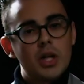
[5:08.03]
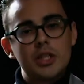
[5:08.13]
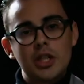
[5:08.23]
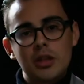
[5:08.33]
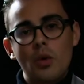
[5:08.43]

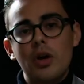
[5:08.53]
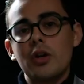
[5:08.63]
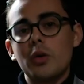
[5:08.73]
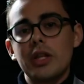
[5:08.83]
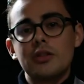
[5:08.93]

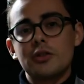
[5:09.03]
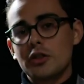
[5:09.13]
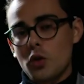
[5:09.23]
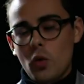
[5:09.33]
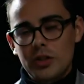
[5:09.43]
accelerando in your
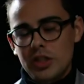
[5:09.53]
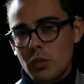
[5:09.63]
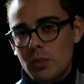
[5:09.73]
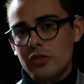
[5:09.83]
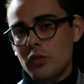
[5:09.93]
score
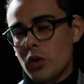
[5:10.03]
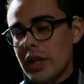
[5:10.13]
somewhere before.